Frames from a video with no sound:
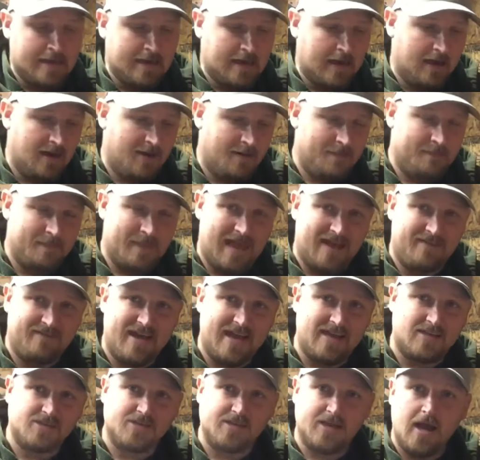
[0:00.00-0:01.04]
I've
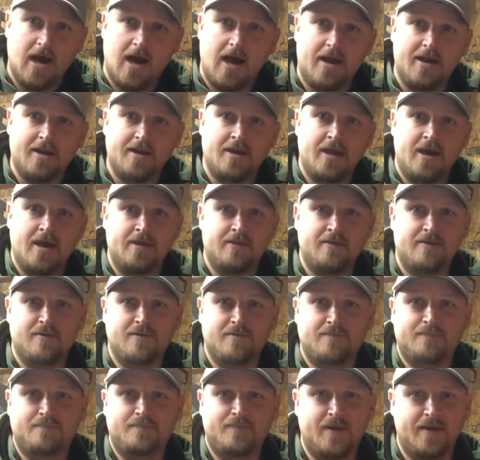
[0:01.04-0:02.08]
actually got
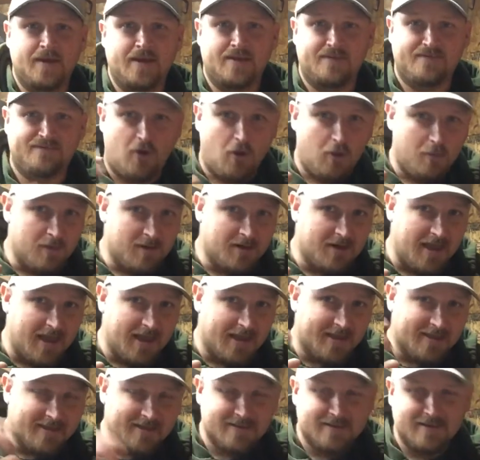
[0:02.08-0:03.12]
the Farmer
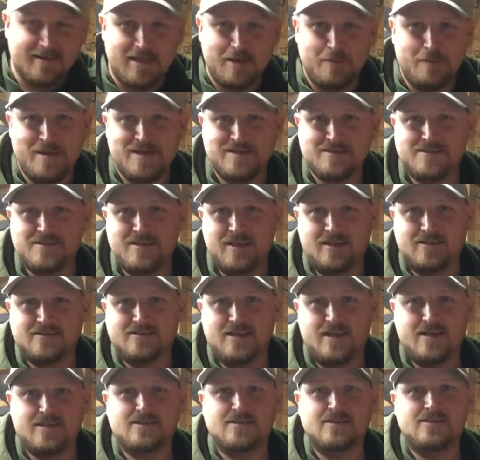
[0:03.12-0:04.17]
Tech
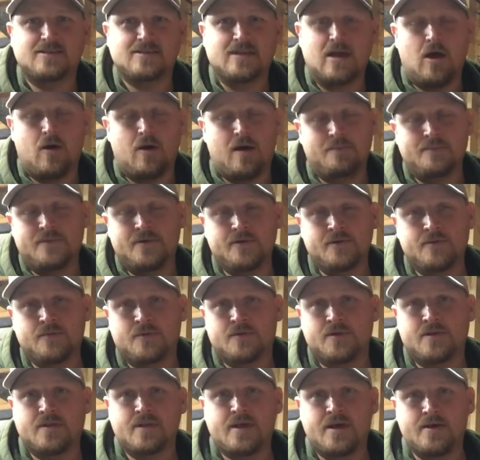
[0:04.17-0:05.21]
MS660 saw. I'm doing
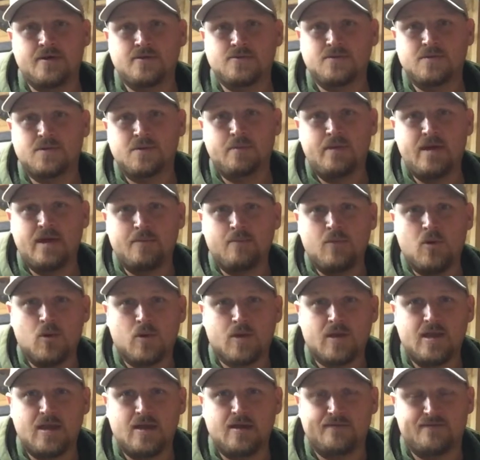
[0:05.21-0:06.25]
one of those with a big bore
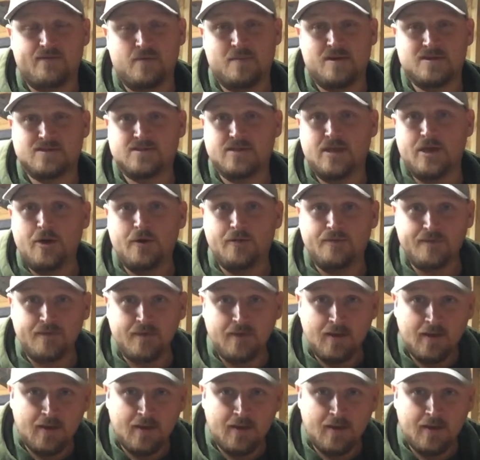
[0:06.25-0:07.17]
kit for myself,